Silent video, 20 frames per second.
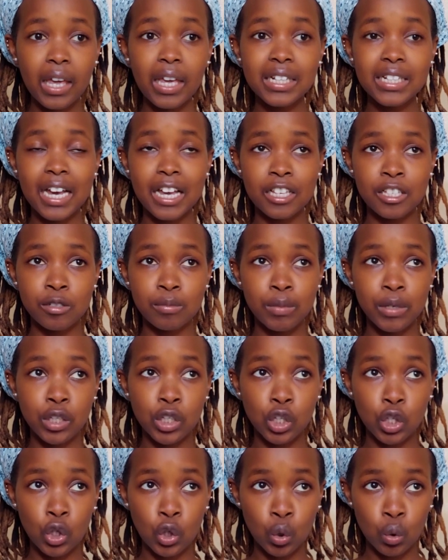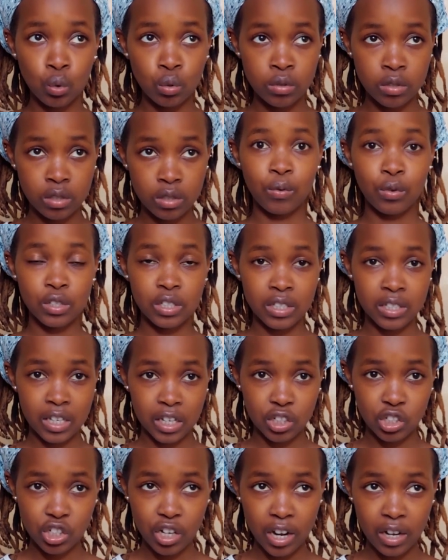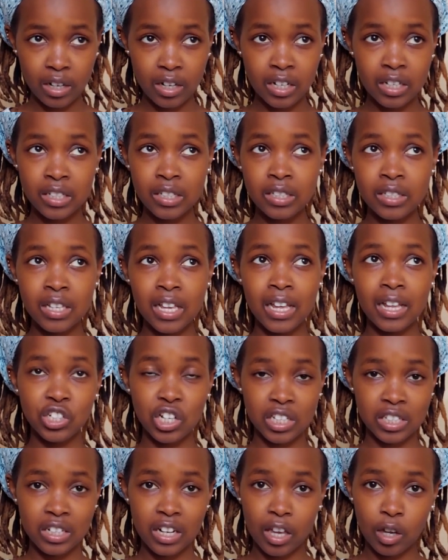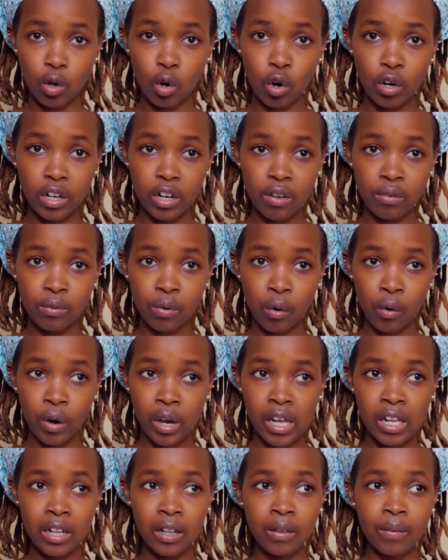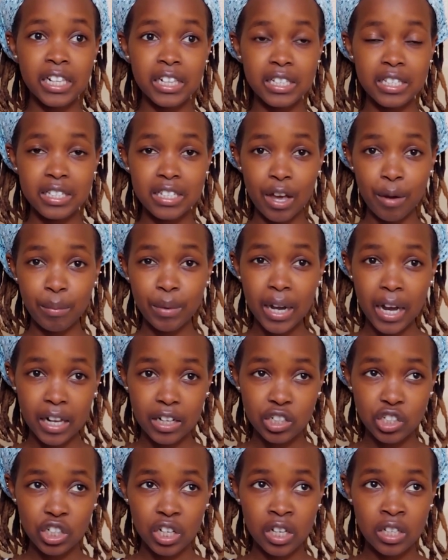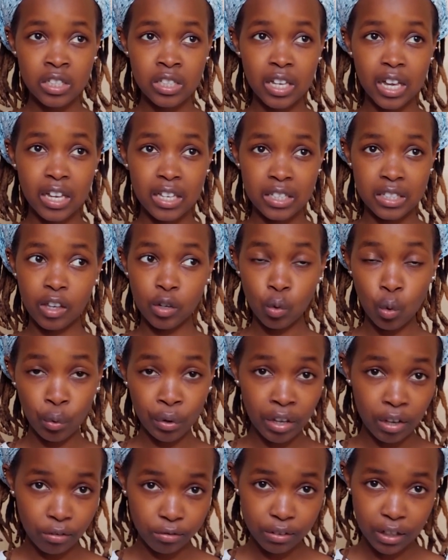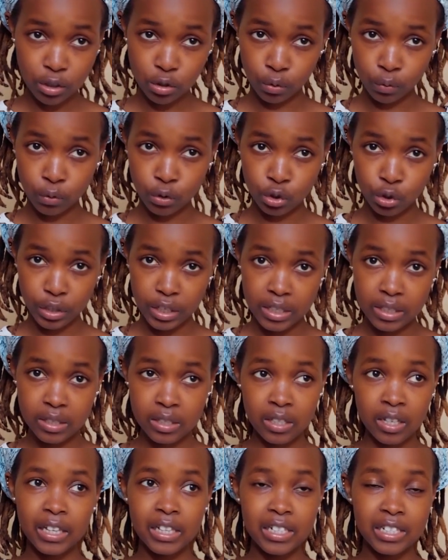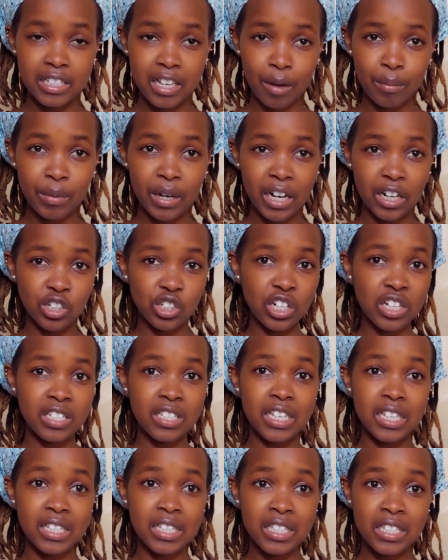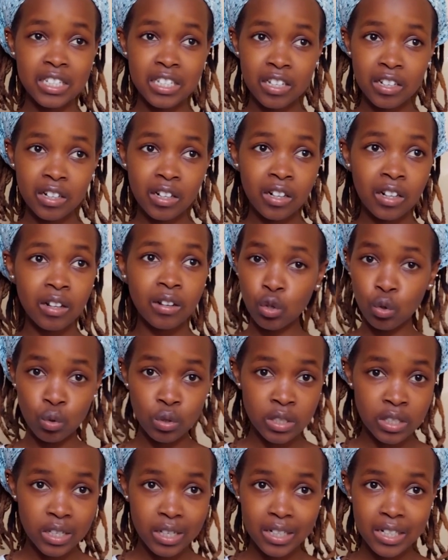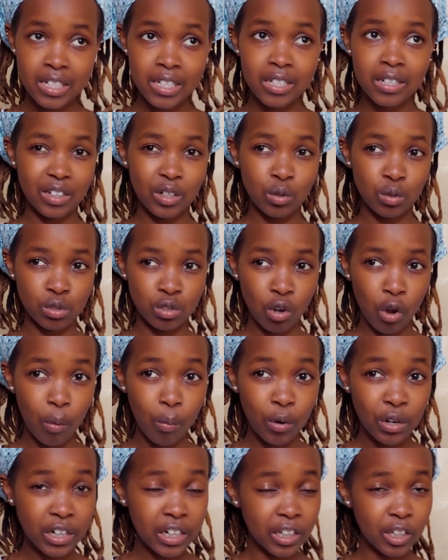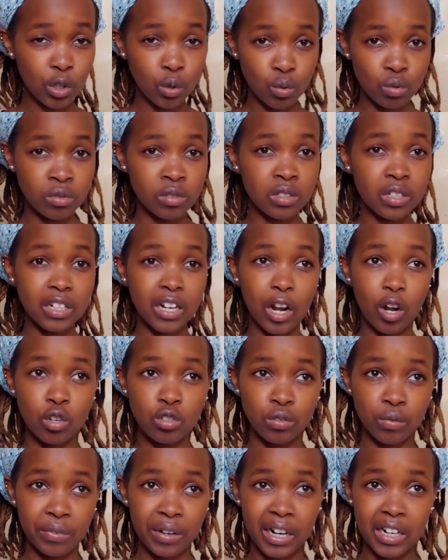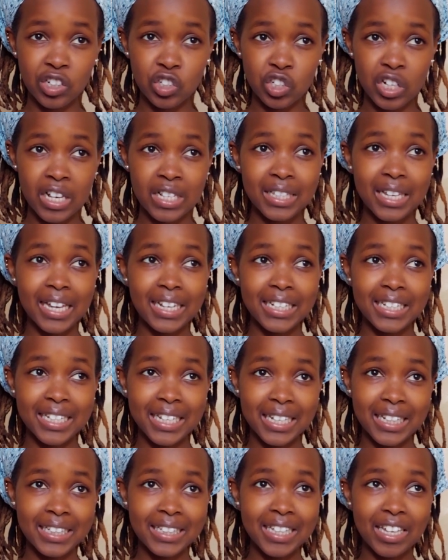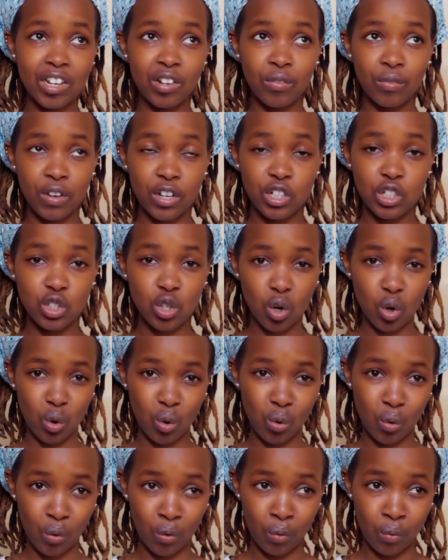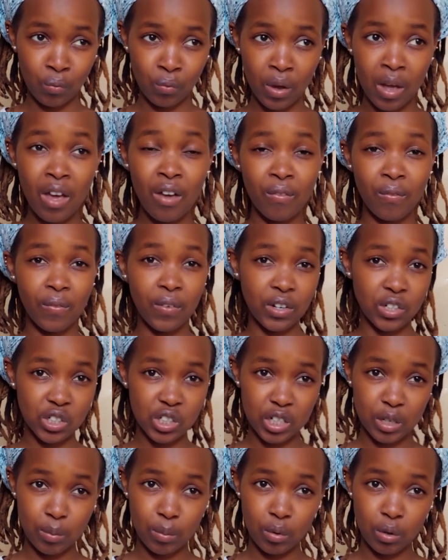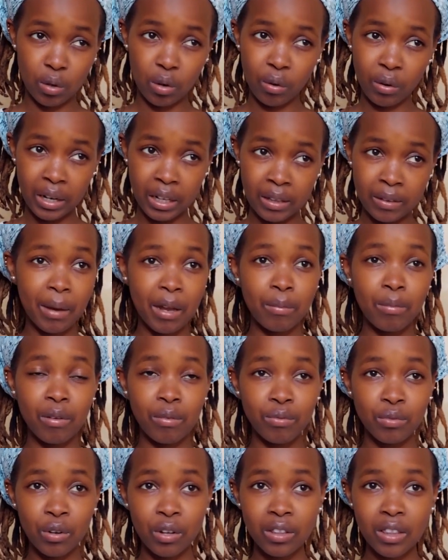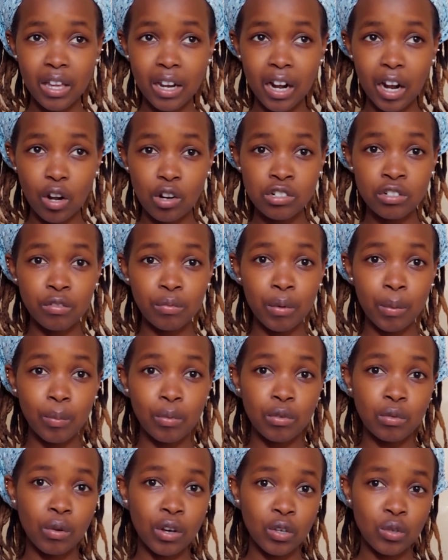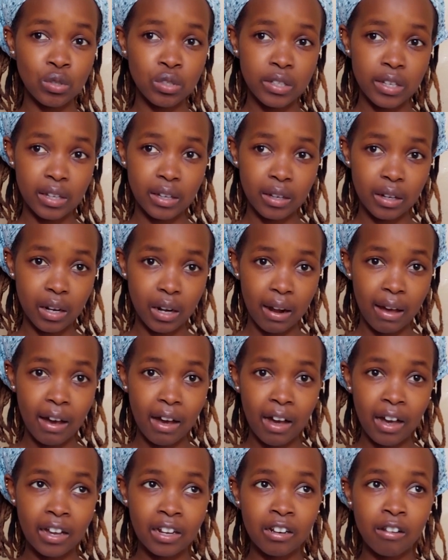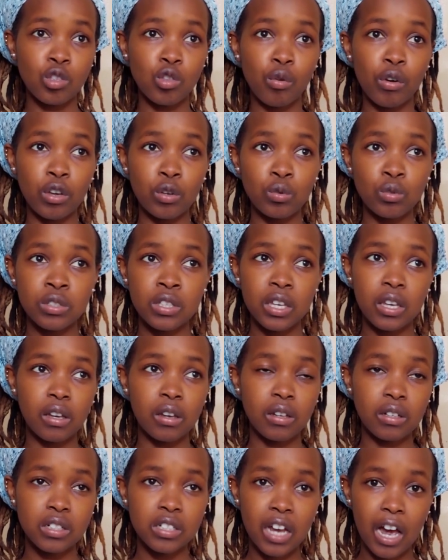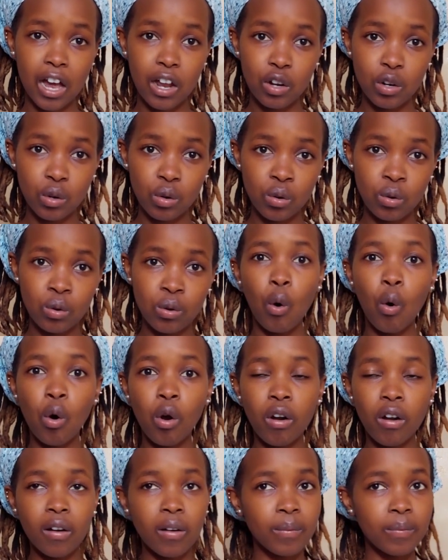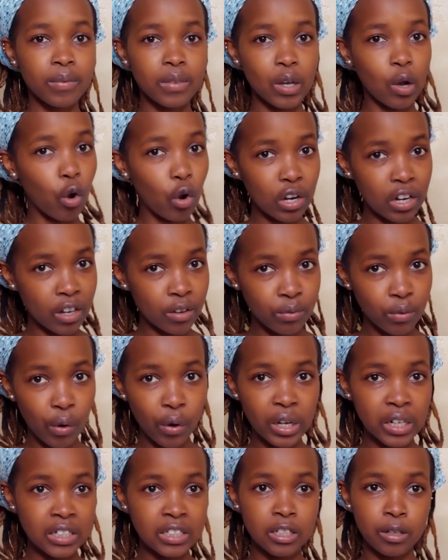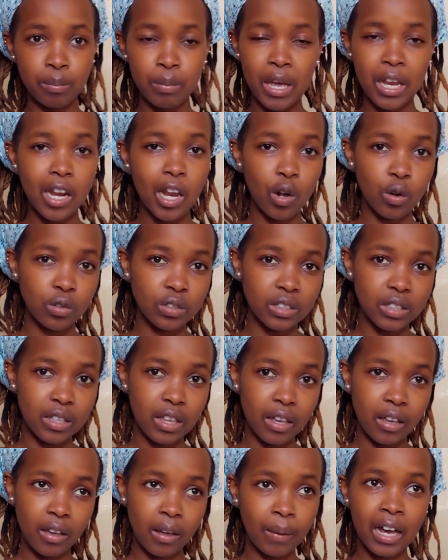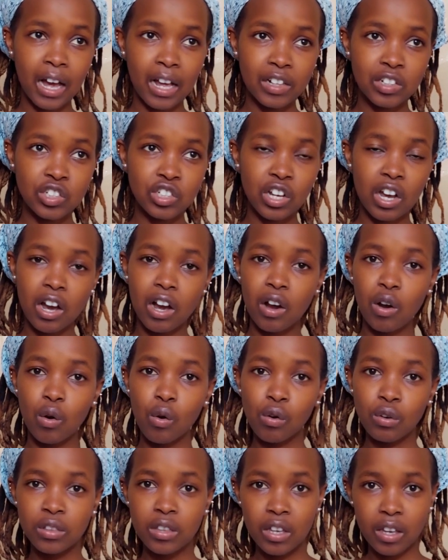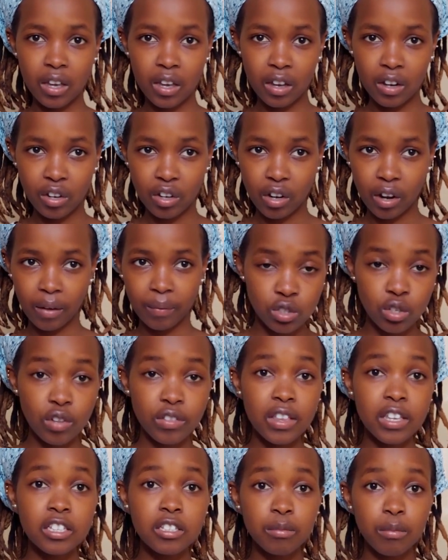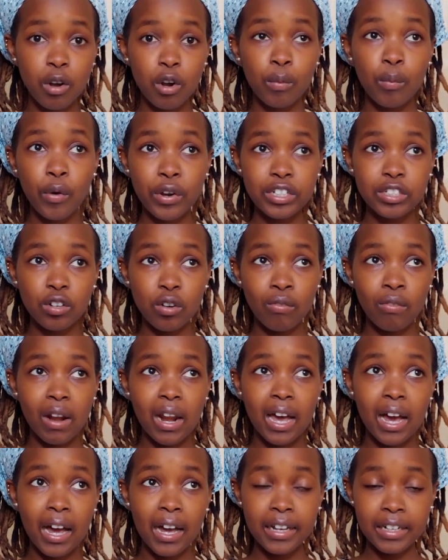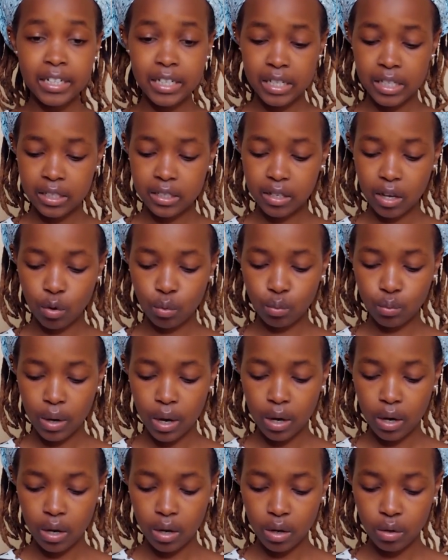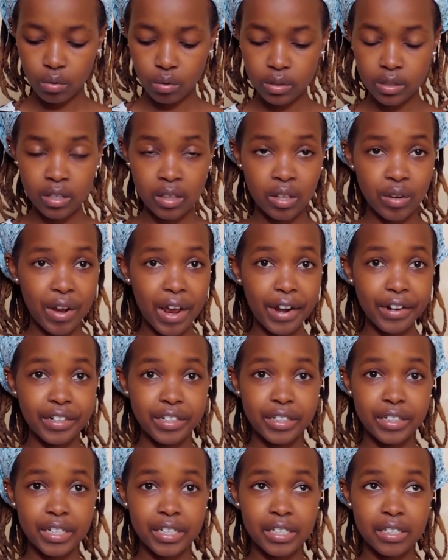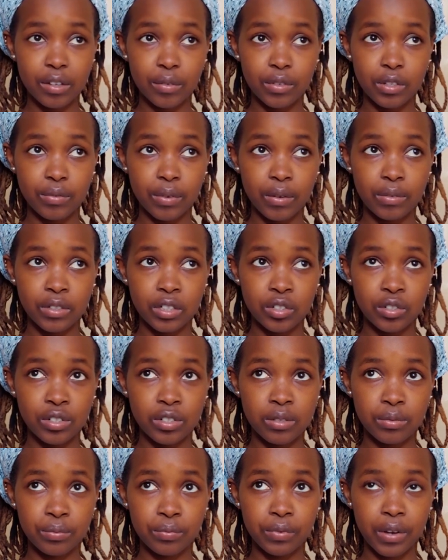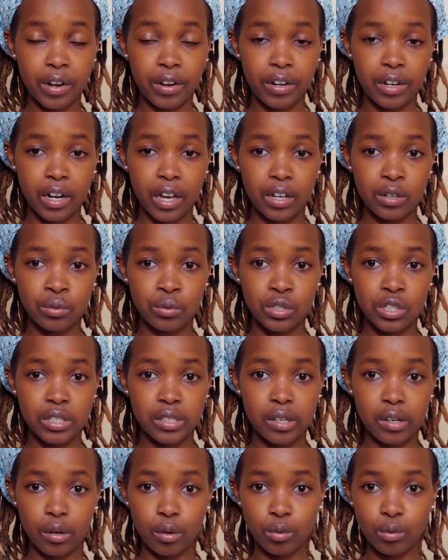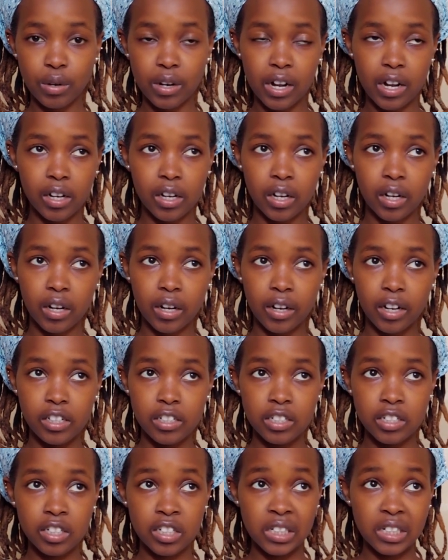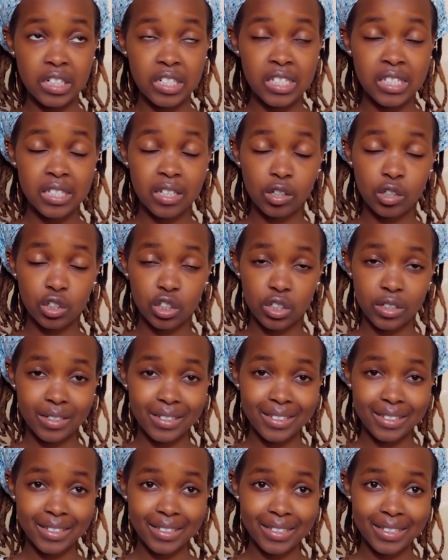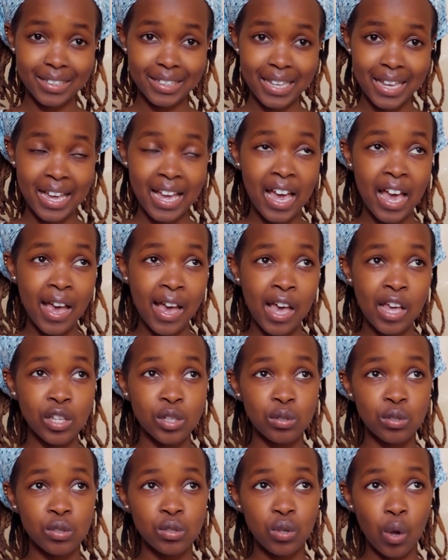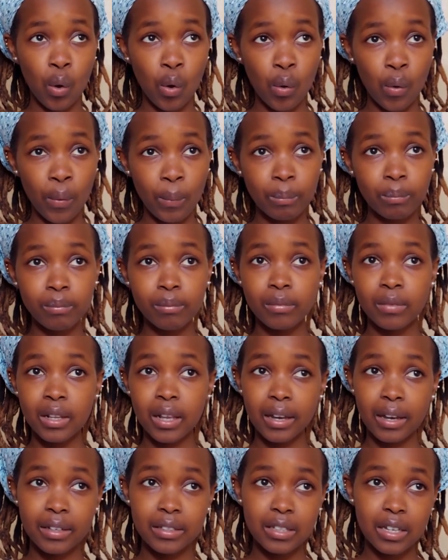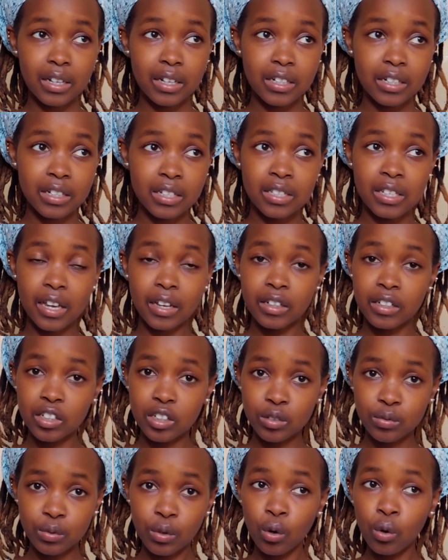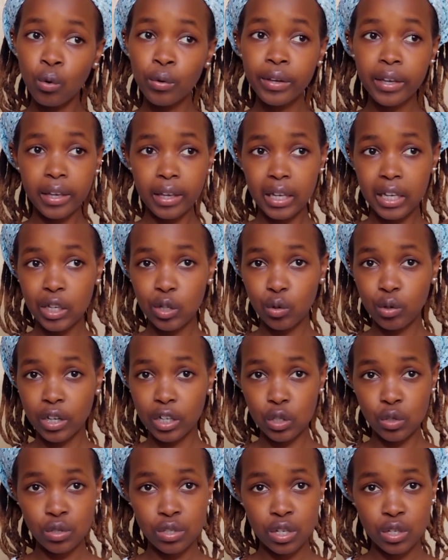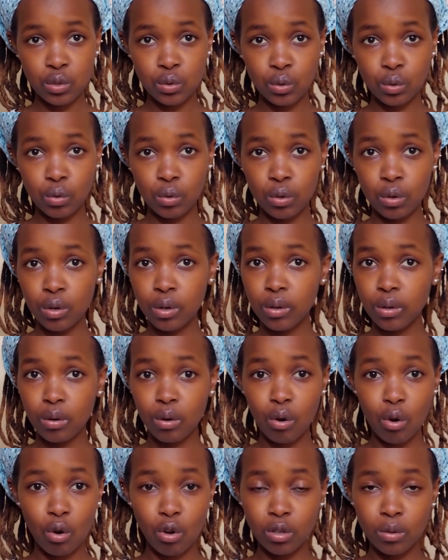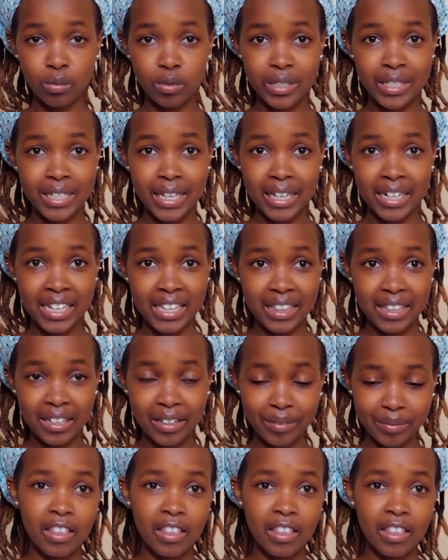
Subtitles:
It has been used for centuries, just like olive oil in some cultures, as the cooking fat of choice. In some cultures, they still use it. It was commonly used in a lot of cultures until the invention of vegetable oil. But before then, a lot of people were using lard, they were using tallow or olive oil, depending on the culture or the area. So the smoke point of lard is around 375 degrees Fahrenheit, which is around 190 degrees Celsius. So like I said, it is ideal for cooking. You can use it to cook almost anything.